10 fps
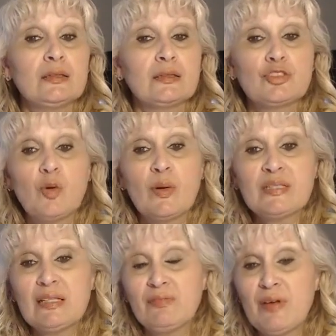There's
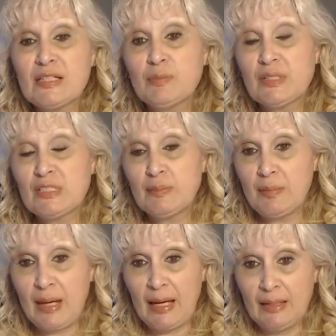always an investment to be
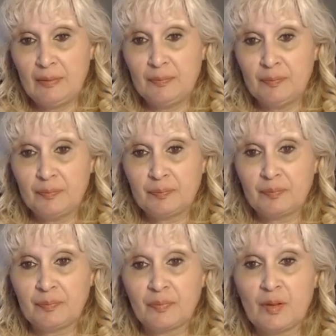made
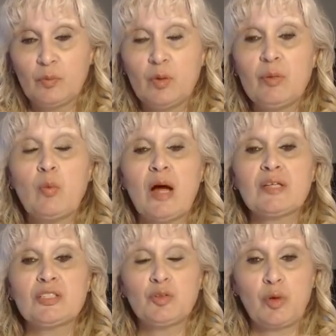when we
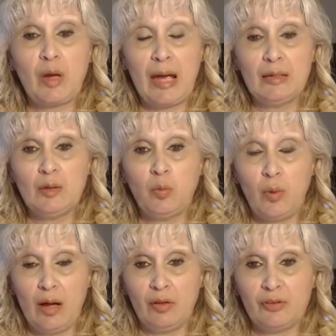want to gain
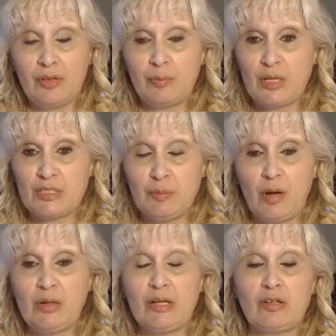wealth and
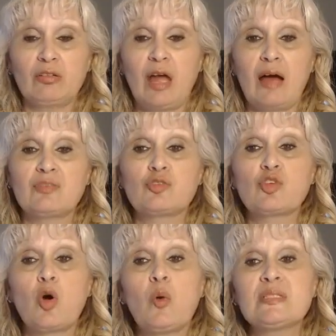prosperity in our lives.
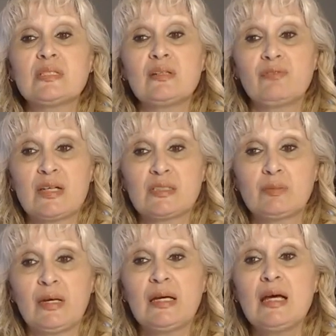There's always an
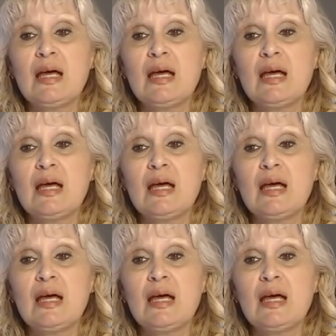investment.